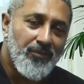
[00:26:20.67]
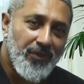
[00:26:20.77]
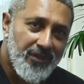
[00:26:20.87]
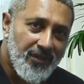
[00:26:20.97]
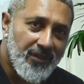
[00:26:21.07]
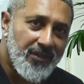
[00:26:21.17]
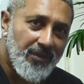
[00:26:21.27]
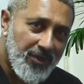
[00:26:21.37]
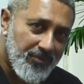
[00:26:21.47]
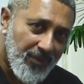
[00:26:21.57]
with the
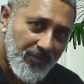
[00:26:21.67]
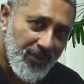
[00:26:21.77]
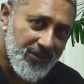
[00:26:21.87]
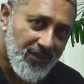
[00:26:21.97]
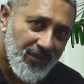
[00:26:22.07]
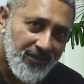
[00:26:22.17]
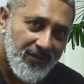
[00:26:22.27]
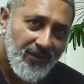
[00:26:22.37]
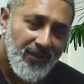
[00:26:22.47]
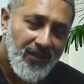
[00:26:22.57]
Deputy Prime Minister
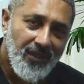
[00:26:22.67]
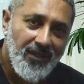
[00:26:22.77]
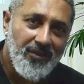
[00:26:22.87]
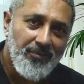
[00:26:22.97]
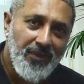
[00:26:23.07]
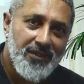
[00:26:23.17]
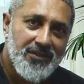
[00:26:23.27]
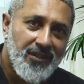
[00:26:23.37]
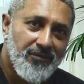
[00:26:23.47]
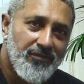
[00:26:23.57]
and
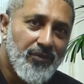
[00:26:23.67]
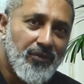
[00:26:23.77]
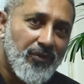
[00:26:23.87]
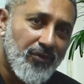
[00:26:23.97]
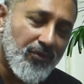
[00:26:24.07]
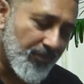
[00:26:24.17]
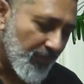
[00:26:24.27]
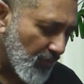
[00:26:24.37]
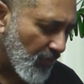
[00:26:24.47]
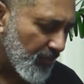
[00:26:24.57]
Minister for
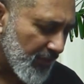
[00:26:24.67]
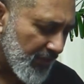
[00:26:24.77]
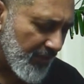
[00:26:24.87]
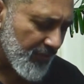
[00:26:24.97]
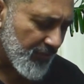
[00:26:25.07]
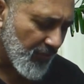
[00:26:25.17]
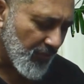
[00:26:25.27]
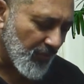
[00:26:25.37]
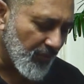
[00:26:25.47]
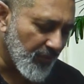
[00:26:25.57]
Cooperatives
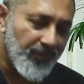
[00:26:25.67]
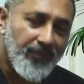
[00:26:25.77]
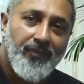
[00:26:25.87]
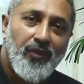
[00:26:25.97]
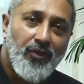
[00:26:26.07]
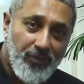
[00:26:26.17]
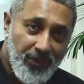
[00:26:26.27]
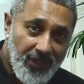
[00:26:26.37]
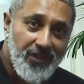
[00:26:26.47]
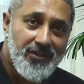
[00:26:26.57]
for
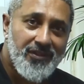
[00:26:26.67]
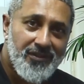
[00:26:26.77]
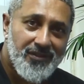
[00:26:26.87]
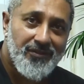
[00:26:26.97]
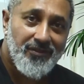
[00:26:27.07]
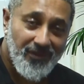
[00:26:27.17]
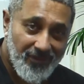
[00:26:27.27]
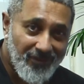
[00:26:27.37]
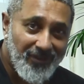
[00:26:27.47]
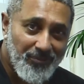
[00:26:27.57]
Communications,
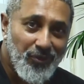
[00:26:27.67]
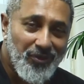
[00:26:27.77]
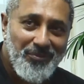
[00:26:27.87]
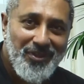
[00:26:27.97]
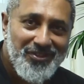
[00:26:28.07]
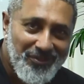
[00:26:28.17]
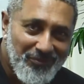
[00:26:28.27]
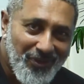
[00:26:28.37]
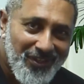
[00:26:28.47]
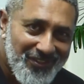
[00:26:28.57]
important ministry
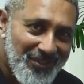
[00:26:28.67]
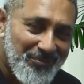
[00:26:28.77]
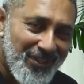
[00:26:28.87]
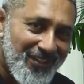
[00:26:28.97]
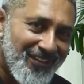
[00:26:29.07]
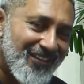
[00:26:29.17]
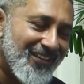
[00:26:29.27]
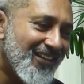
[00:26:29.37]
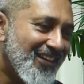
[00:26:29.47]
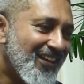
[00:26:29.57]
for us in the media,
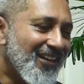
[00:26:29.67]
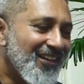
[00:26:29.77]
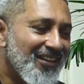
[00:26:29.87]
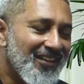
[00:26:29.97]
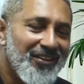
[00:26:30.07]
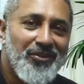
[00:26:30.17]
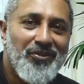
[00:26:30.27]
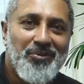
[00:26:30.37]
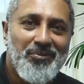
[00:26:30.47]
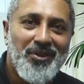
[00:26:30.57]
the
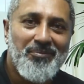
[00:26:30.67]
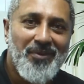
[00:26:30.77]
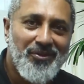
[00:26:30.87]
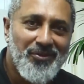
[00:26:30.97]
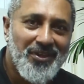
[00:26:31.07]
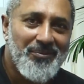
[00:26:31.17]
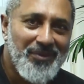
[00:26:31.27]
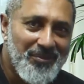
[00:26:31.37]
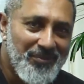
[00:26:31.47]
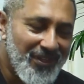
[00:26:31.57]
Honorable Manoa
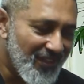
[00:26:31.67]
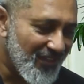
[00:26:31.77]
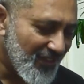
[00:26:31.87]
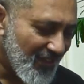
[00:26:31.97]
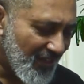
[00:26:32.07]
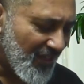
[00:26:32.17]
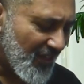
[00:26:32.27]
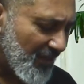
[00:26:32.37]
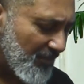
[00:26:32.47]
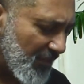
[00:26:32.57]
Kamikamica.
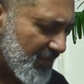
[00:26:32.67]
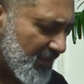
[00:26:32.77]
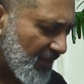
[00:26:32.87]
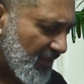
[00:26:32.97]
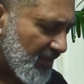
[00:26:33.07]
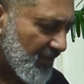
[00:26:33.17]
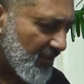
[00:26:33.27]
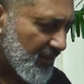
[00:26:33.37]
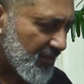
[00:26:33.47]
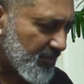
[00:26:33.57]
Minister, a
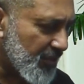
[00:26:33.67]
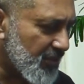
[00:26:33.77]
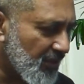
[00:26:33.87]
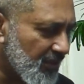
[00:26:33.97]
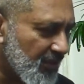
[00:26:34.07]
special